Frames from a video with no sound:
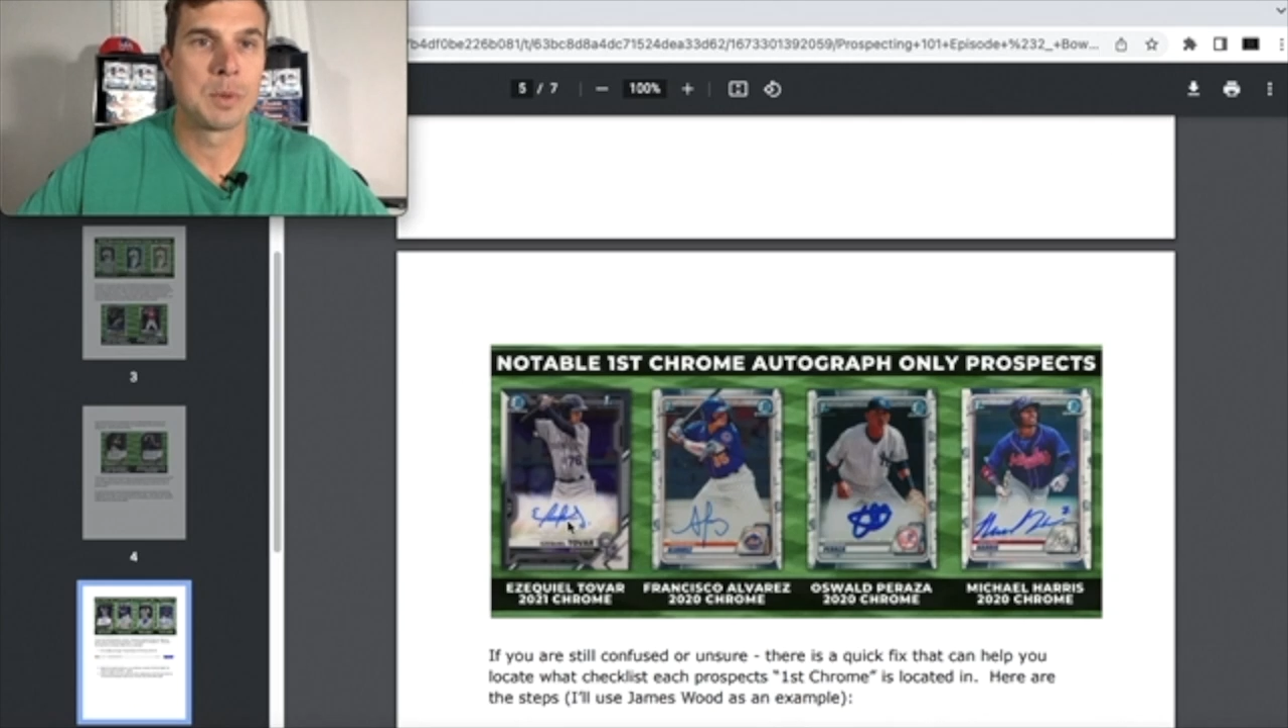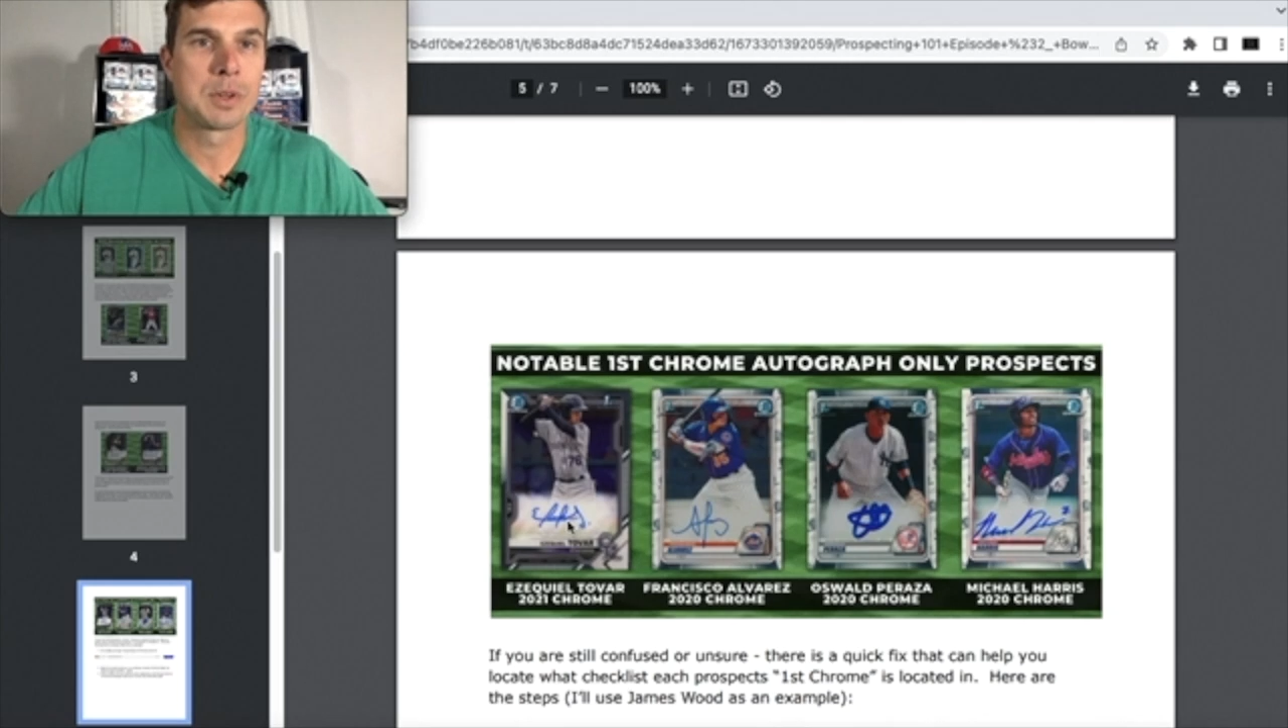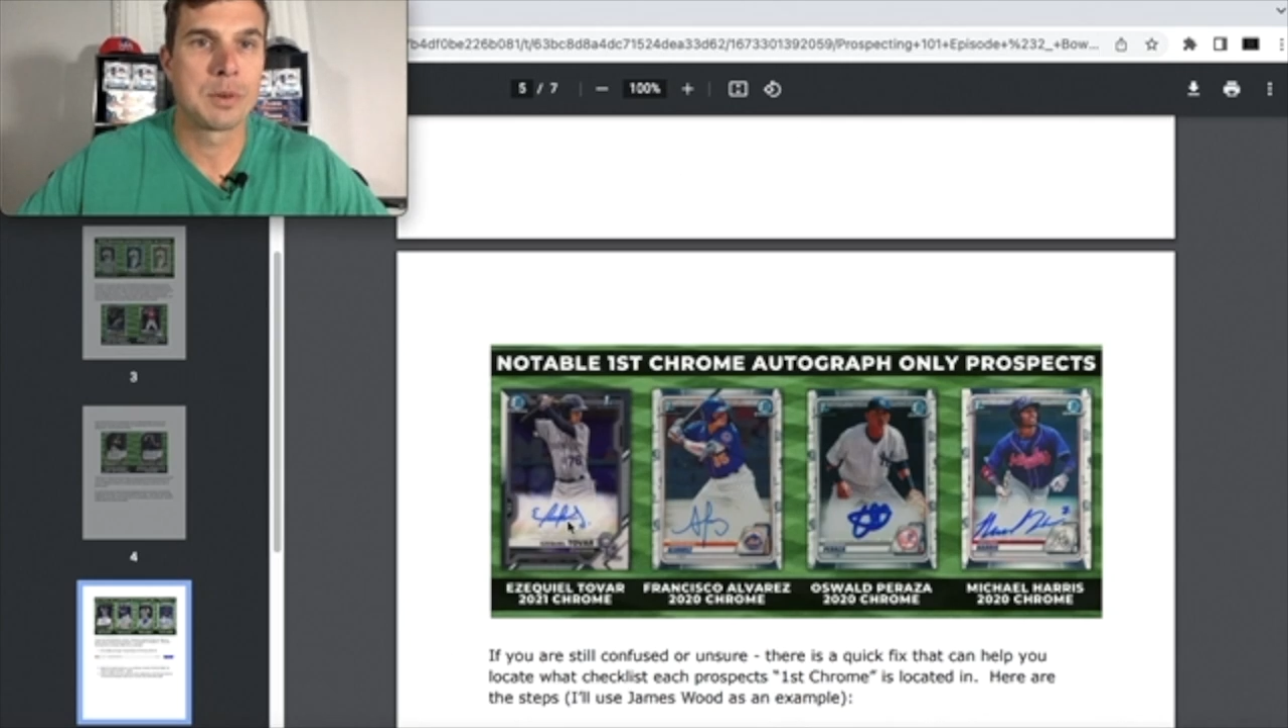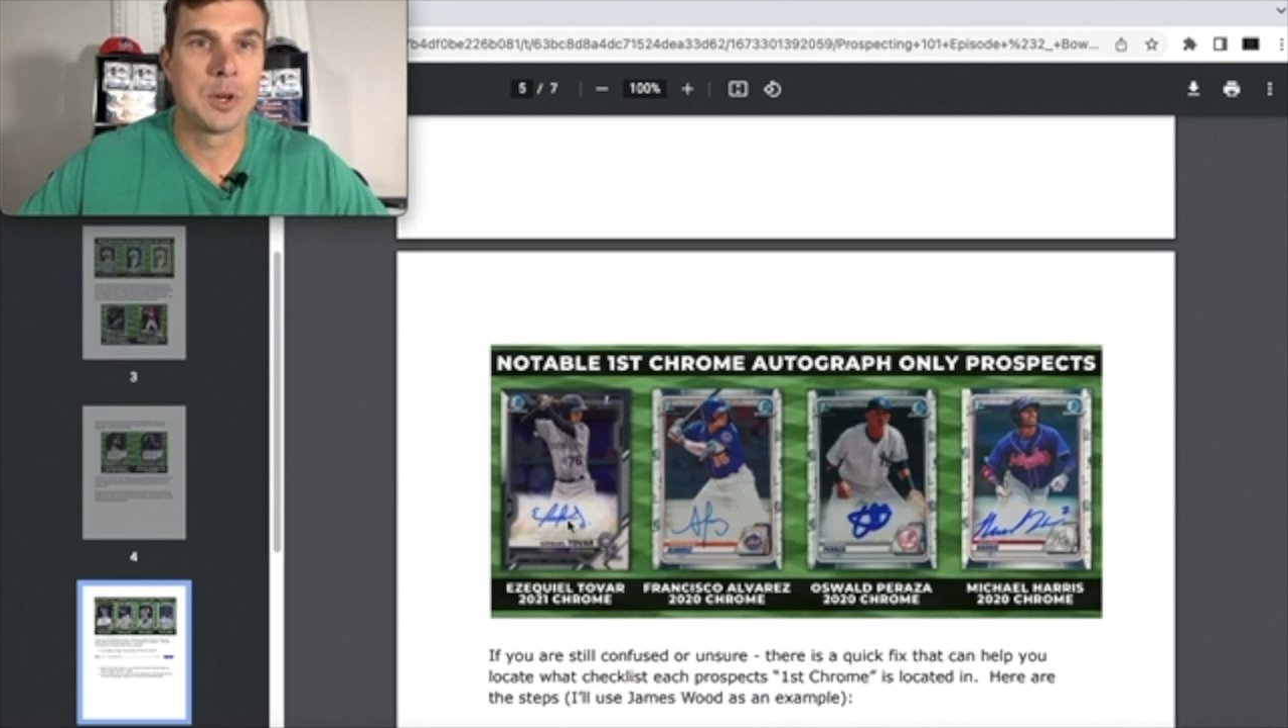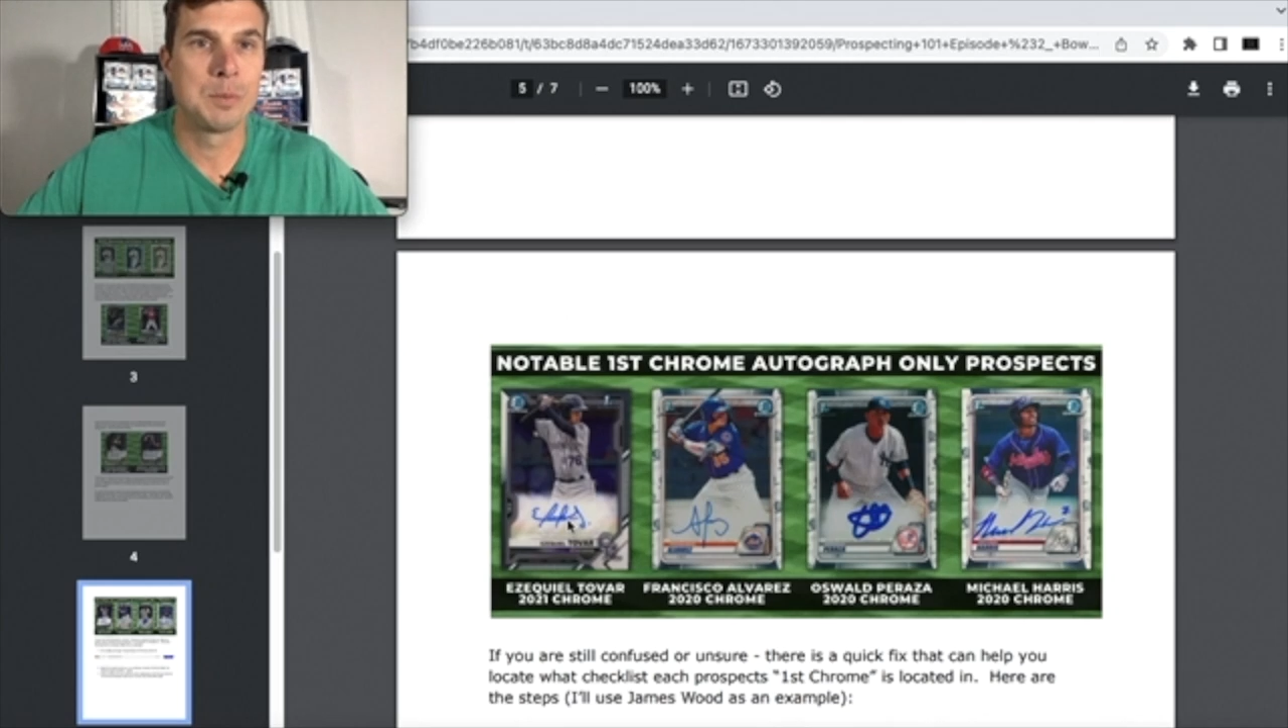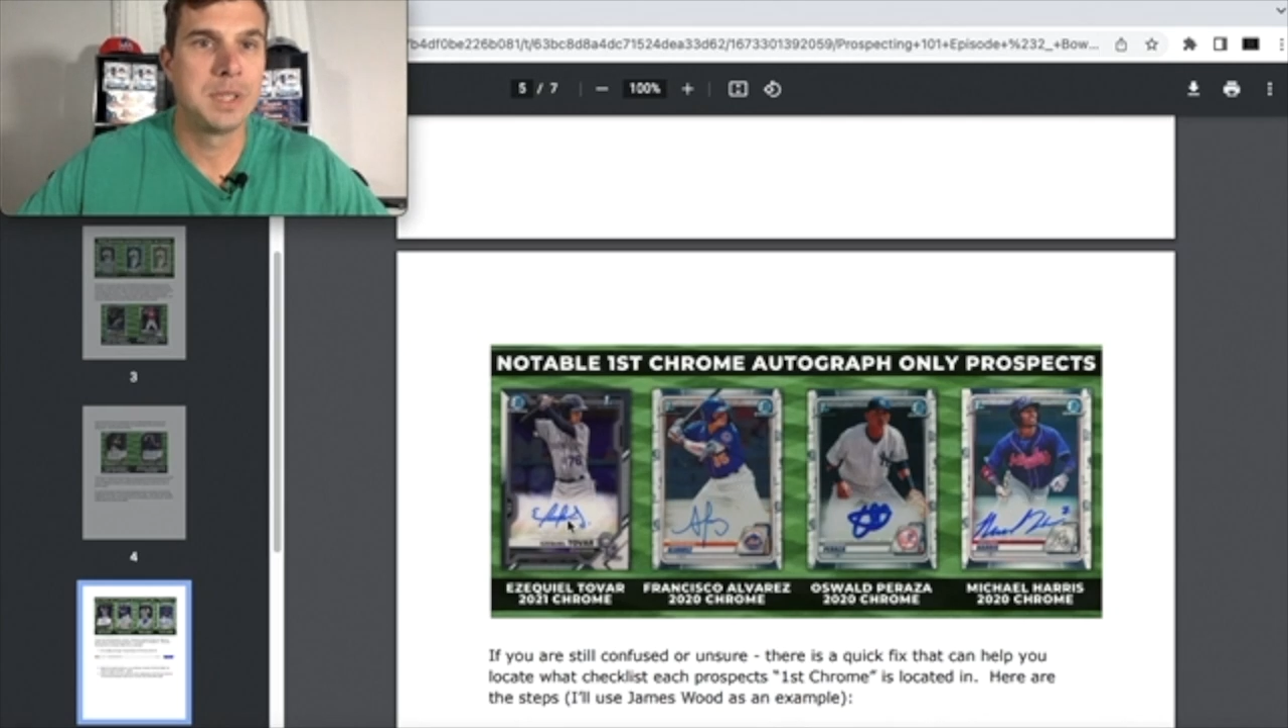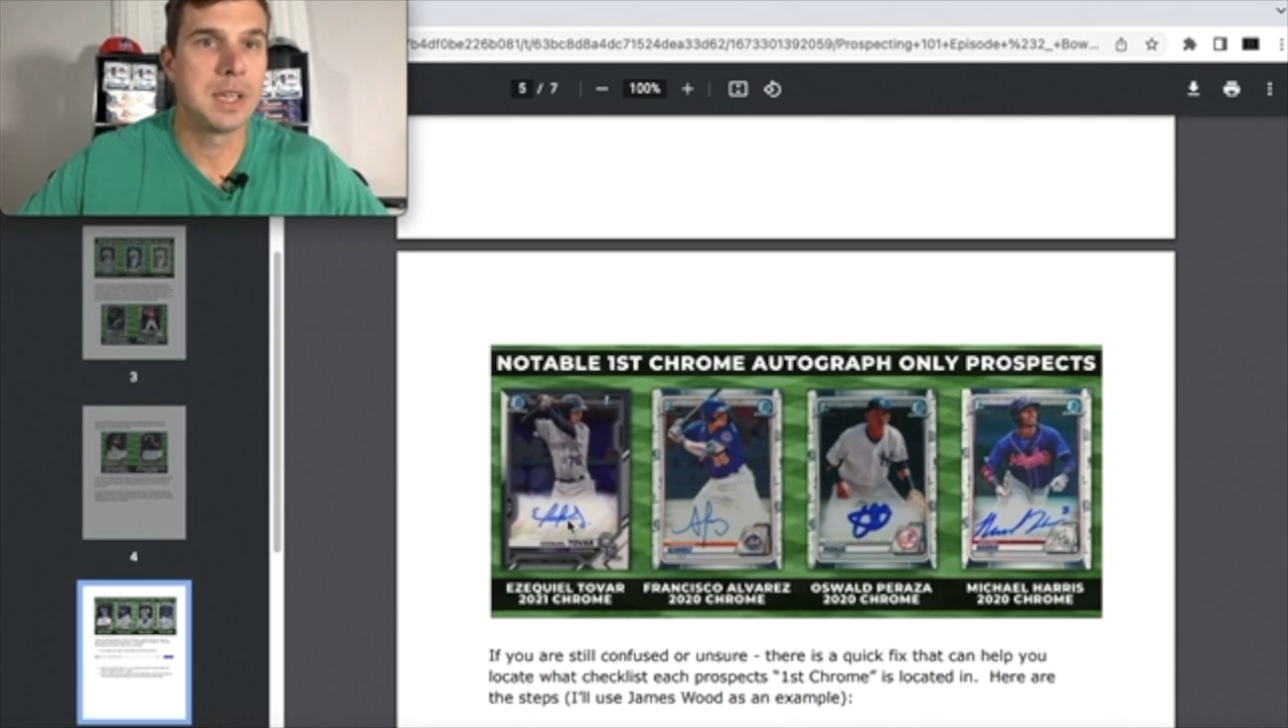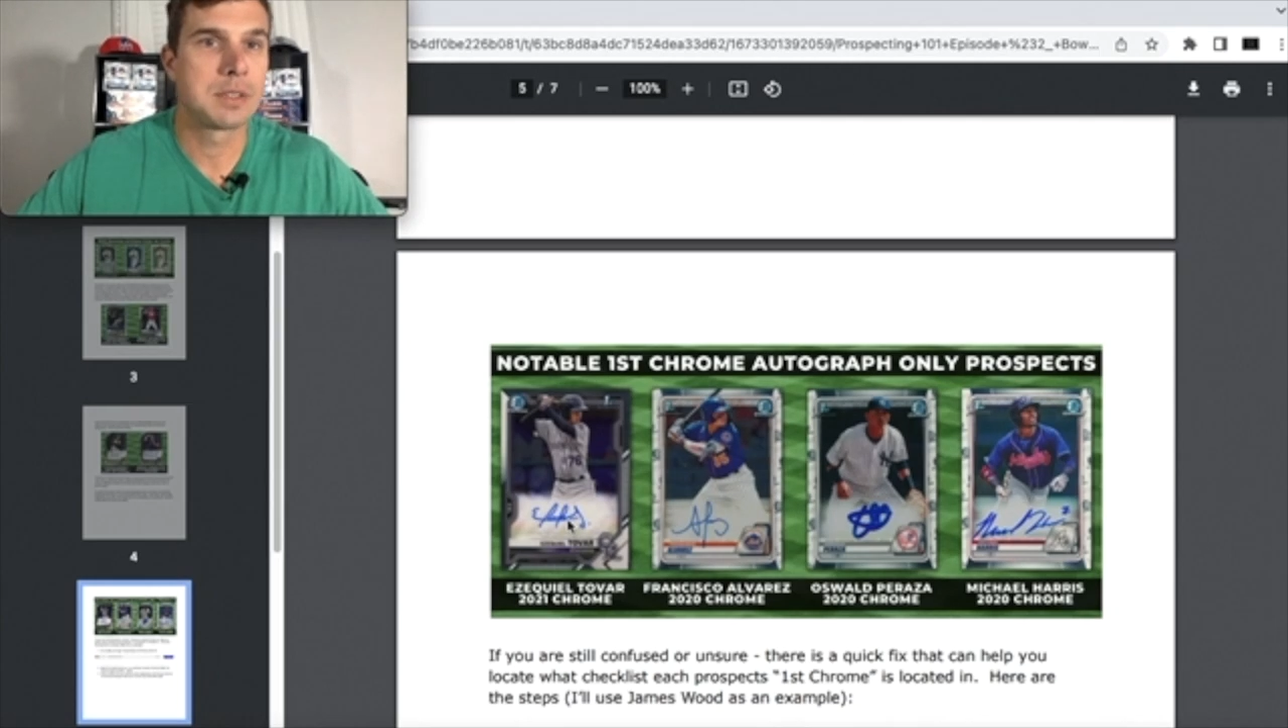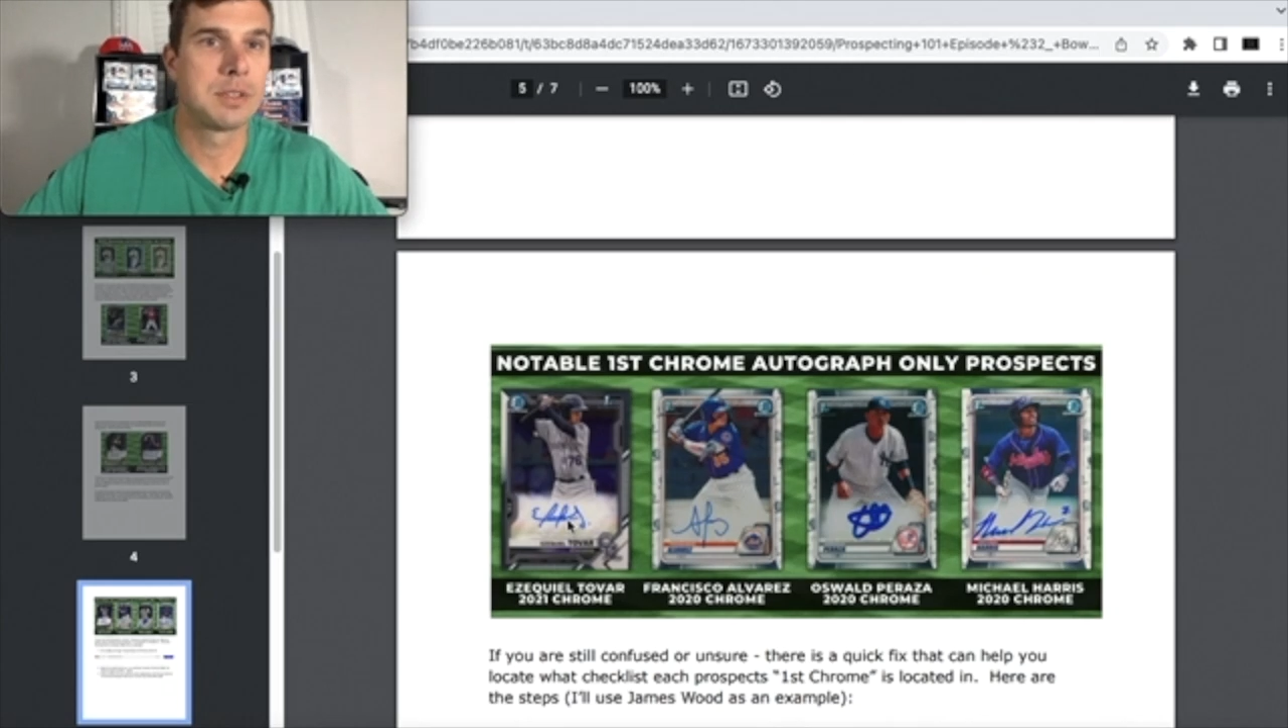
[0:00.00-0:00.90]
Chrome. He has